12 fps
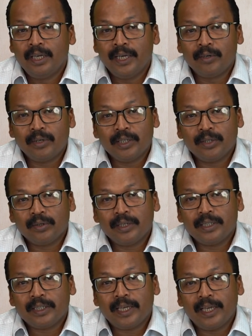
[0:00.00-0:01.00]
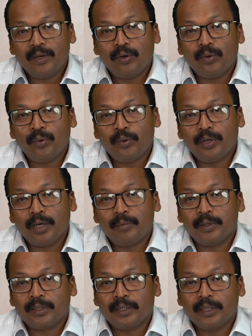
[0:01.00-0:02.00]
Educators can tailor OER
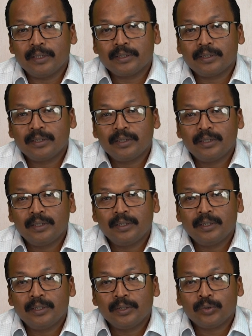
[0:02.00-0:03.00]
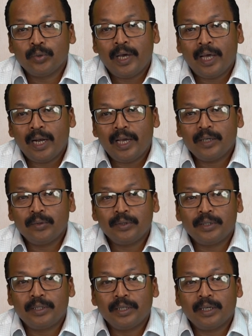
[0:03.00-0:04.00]
materials to align
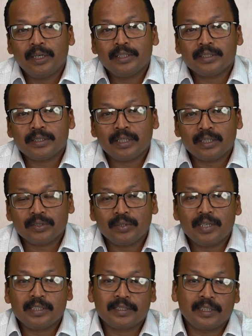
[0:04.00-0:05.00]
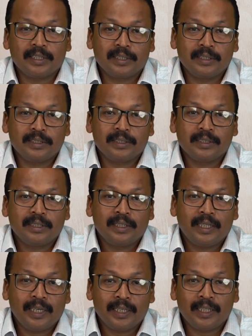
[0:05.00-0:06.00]
with their instructional strategies,
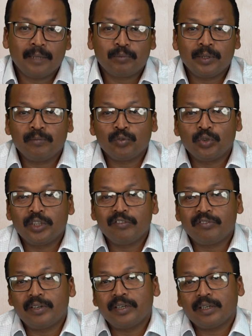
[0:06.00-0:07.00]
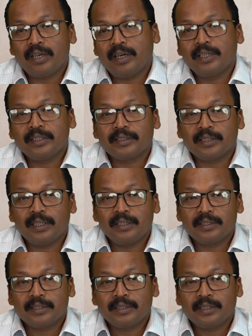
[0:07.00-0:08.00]
adapt them to different learning
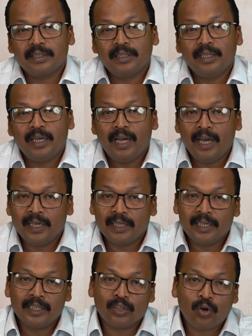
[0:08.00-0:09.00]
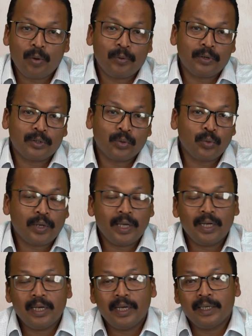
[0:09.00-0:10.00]
styles, and incorporate
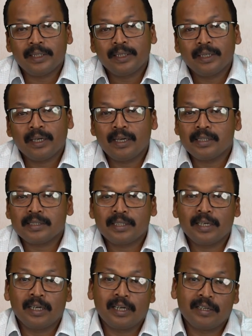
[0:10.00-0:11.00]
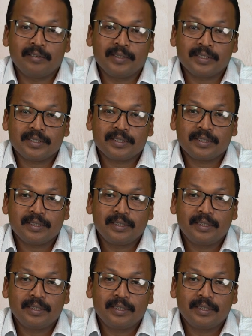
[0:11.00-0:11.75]
local and cultural relevance.